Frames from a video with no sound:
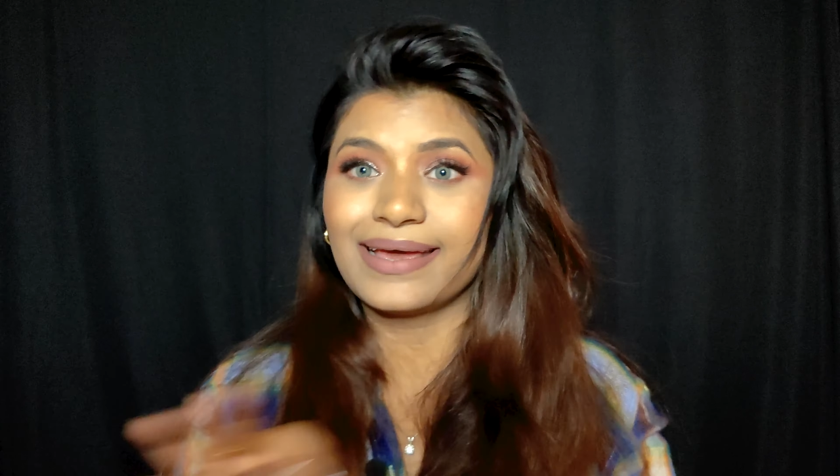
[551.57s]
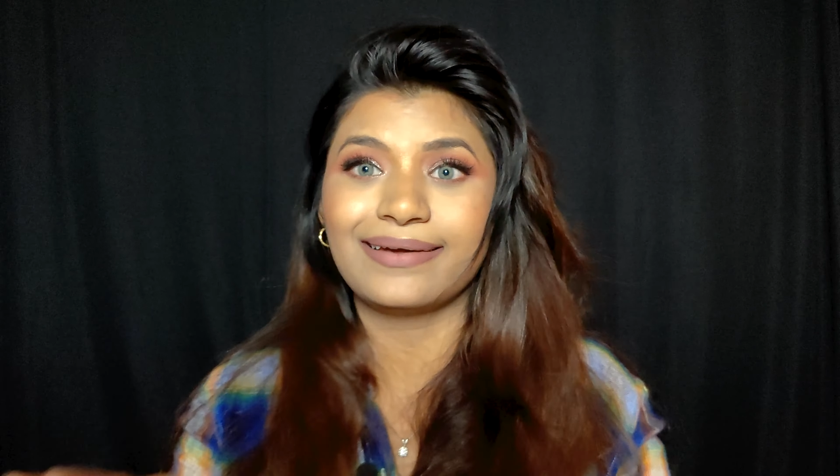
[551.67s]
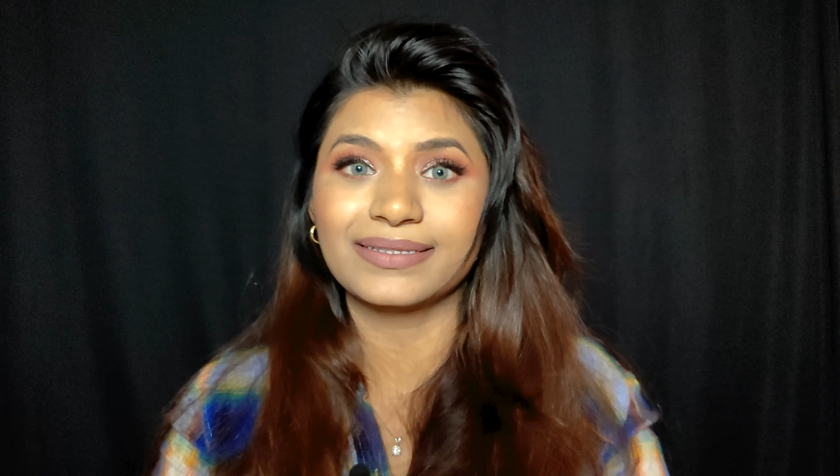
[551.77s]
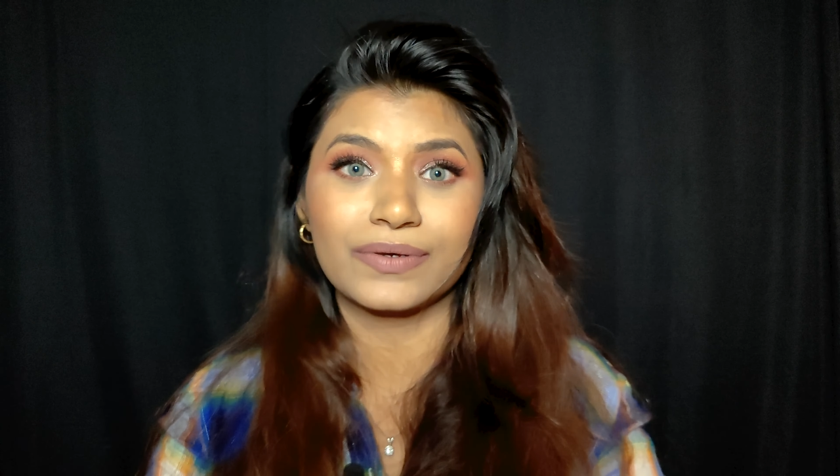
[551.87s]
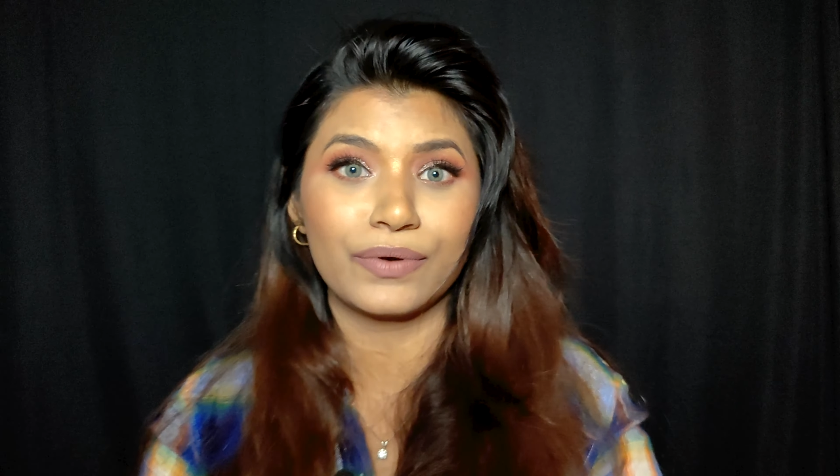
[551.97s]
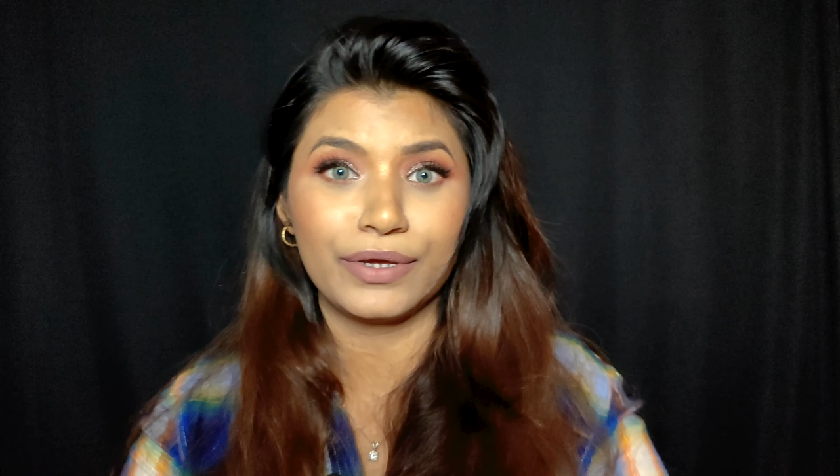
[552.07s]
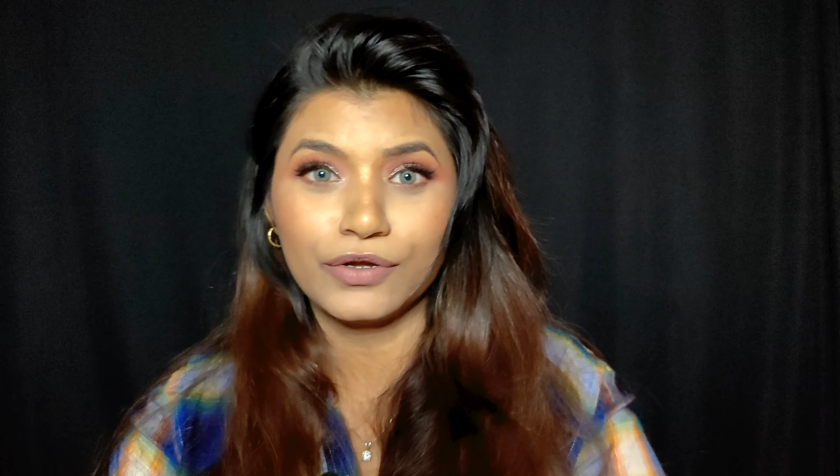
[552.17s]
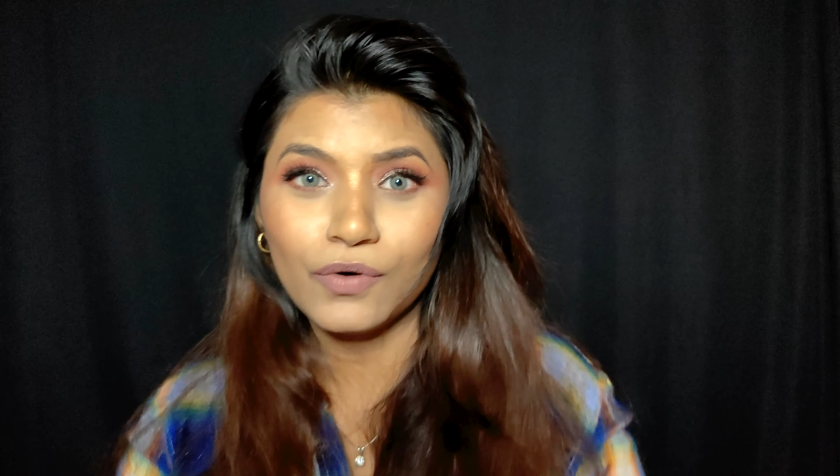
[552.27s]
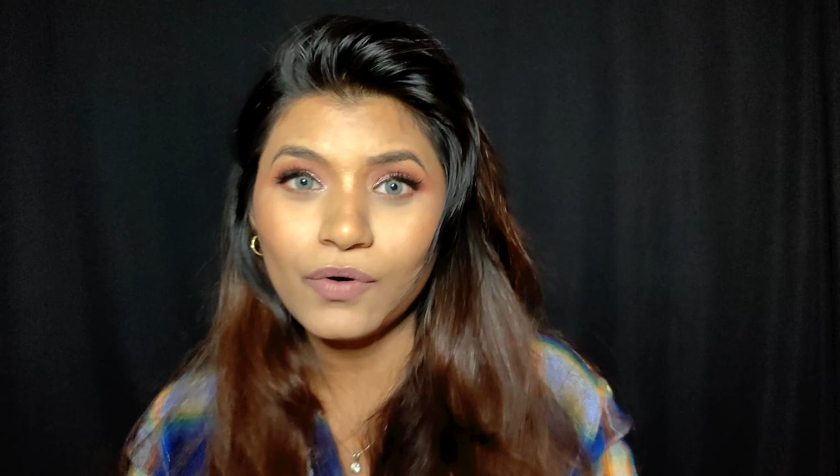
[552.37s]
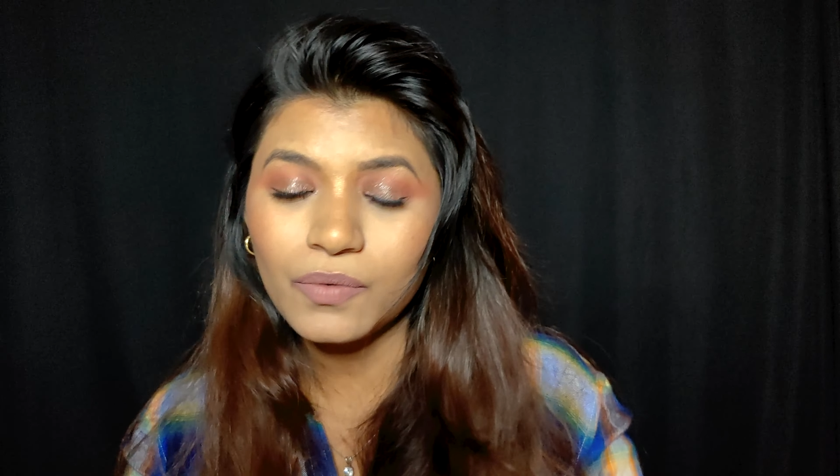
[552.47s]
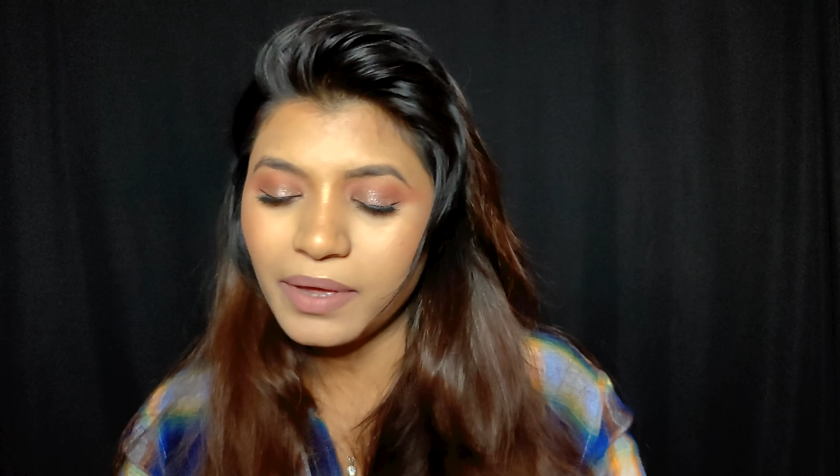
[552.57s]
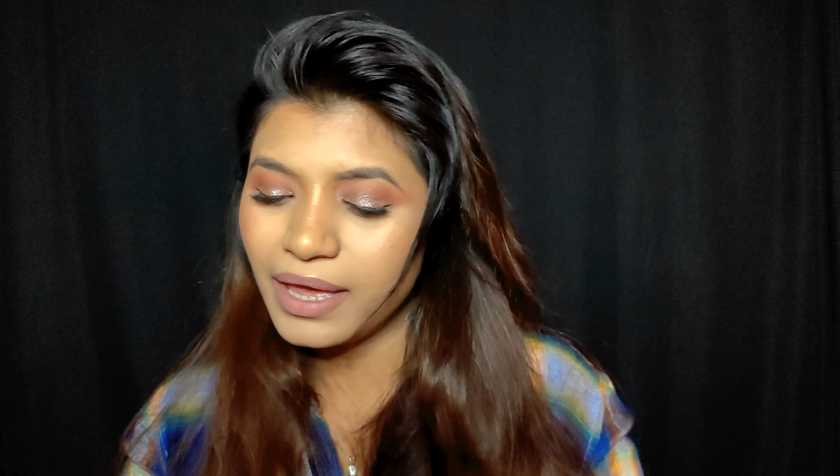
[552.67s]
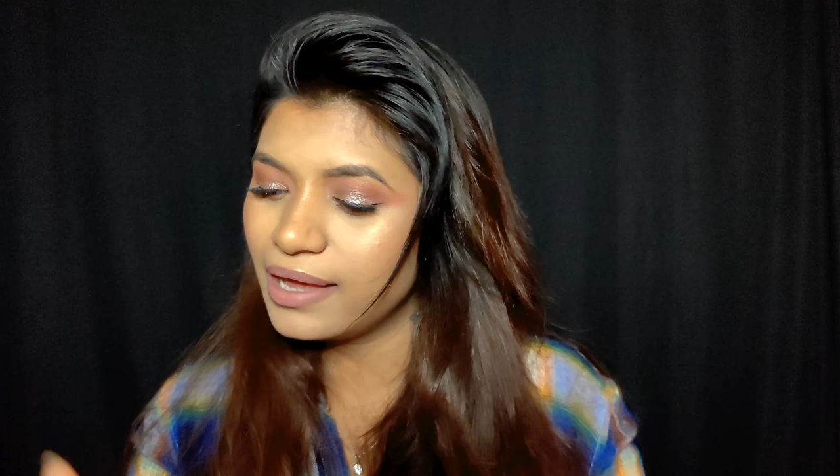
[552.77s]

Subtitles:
it's going nowhere.